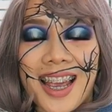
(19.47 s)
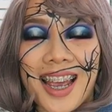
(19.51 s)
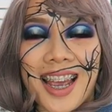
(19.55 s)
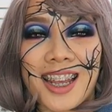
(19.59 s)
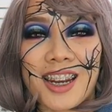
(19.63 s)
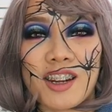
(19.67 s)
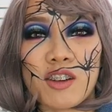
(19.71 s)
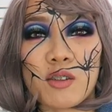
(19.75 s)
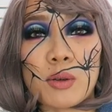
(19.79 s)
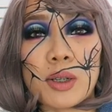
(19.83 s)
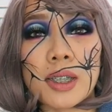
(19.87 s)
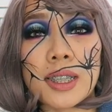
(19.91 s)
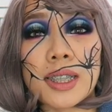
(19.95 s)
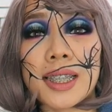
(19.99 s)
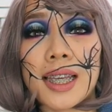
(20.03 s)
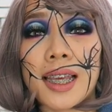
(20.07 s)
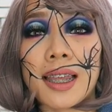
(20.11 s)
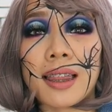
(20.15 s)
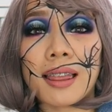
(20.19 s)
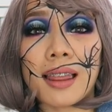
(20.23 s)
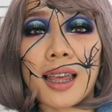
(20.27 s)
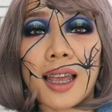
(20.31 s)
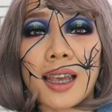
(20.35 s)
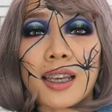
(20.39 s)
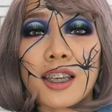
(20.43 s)
And I wanna
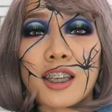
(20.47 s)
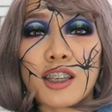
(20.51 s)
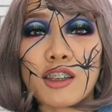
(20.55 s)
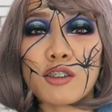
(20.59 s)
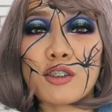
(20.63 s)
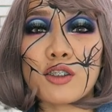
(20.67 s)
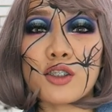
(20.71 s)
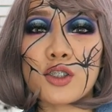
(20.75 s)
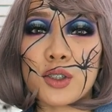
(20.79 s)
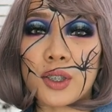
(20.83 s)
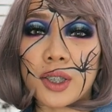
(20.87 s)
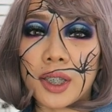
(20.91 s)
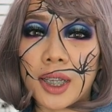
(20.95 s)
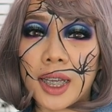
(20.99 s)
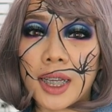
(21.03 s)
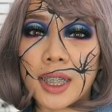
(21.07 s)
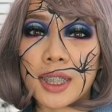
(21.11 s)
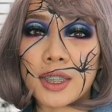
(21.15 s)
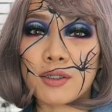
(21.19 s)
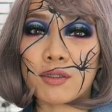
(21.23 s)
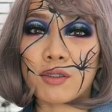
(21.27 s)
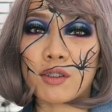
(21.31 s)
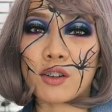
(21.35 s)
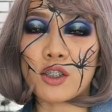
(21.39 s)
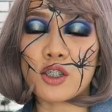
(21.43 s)
say thank you to
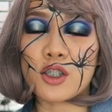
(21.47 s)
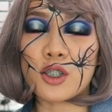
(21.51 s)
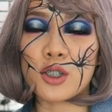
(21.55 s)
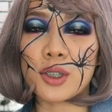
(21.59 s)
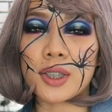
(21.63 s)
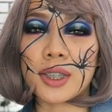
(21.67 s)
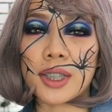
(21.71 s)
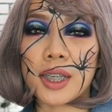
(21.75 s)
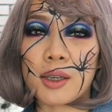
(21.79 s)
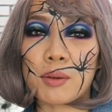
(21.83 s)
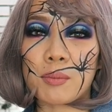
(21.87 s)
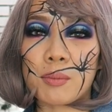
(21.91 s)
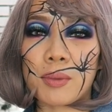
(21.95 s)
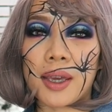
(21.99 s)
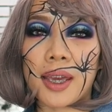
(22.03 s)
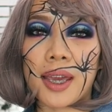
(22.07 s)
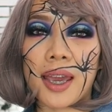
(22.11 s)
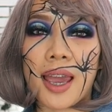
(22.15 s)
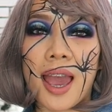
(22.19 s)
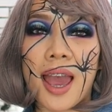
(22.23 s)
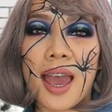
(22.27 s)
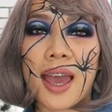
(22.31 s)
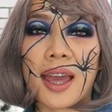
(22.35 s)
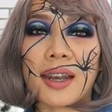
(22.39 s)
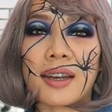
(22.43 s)
NYX for choosing
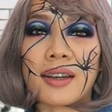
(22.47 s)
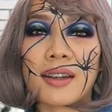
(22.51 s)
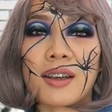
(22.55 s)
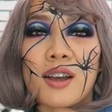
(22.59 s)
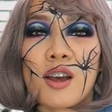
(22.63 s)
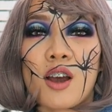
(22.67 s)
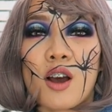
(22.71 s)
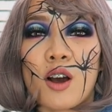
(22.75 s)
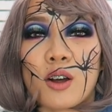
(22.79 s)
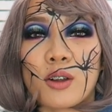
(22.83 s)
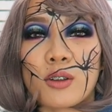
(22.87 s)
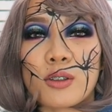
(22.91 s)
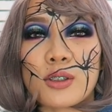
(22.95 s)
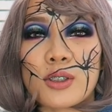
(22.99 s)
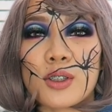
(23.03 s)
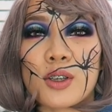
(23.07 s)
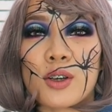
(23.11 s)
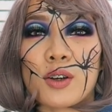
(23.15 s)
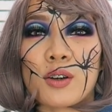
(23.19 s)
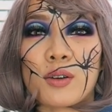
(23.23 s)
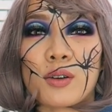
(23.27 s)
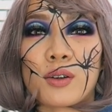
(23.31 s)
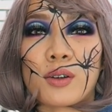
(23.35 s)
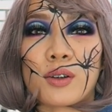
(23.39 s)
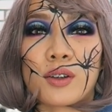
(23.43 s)
me and
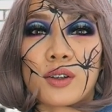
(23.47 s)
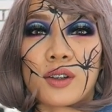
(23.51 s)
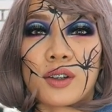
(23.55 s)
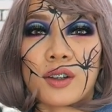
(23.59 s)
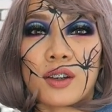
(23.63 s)
also